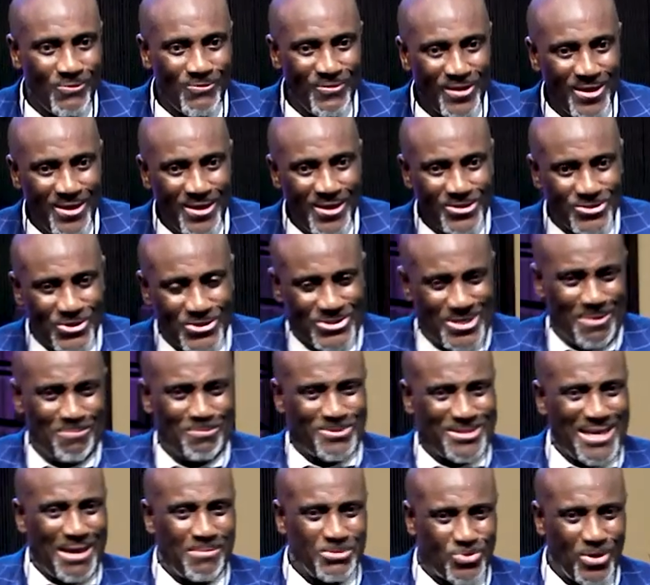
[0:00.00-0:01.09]
Lazarus has been there for
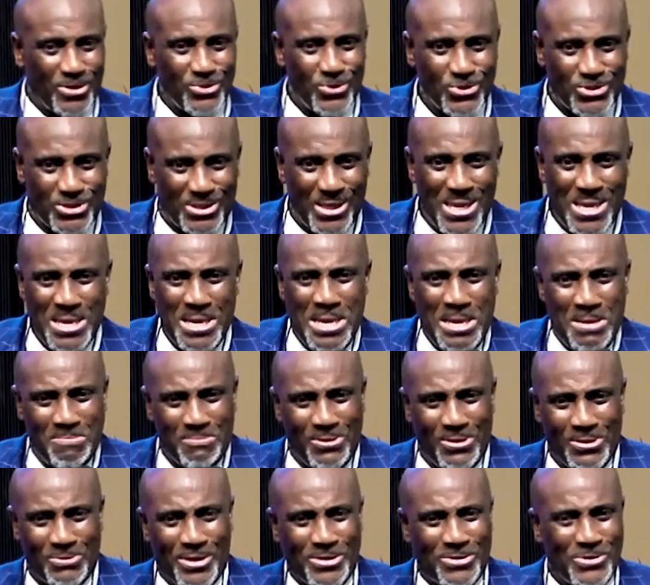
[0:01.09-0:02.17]
four days. There's
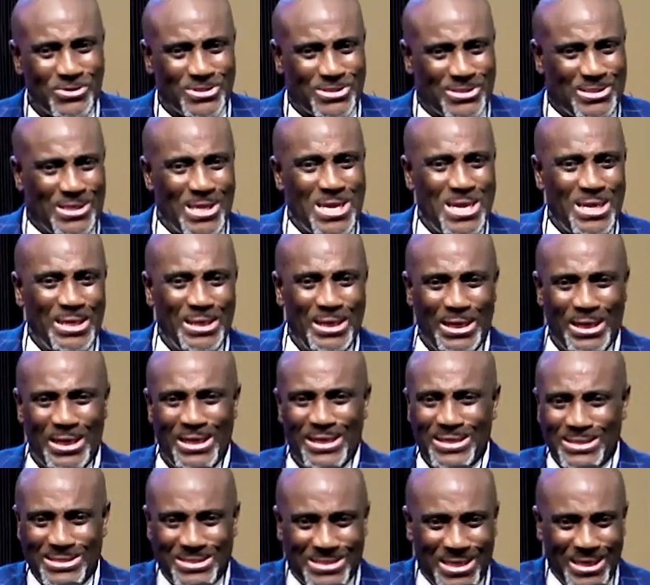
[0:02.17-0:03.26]
a part of me that can still
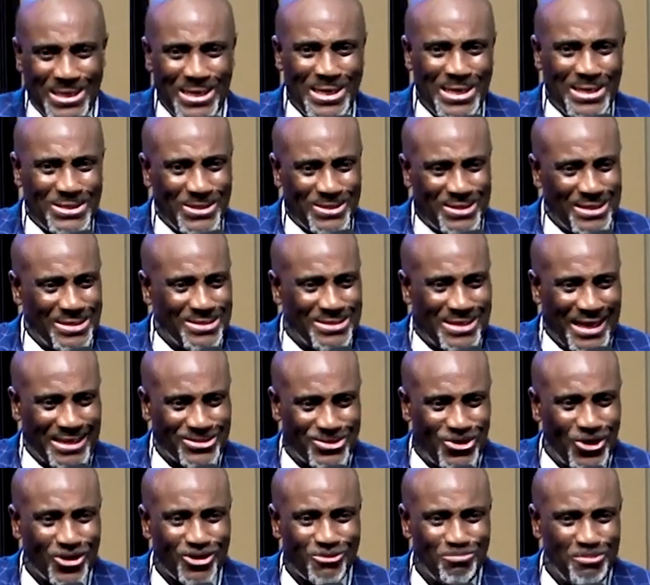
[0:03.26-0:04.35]
turn things
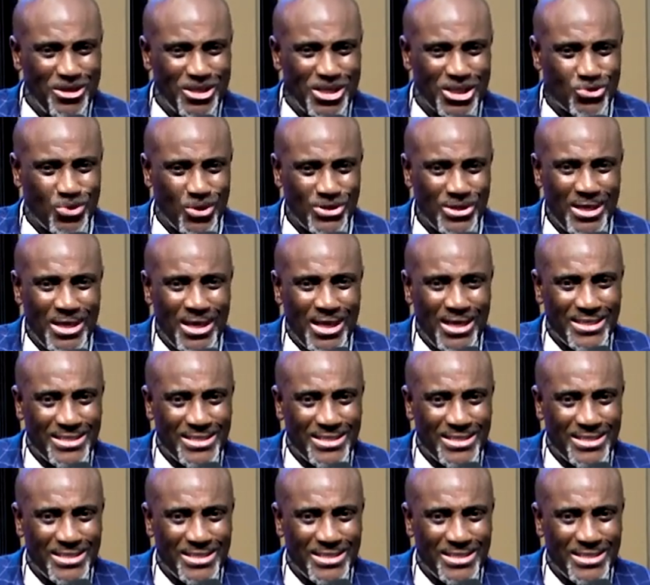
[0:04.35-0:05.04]
around.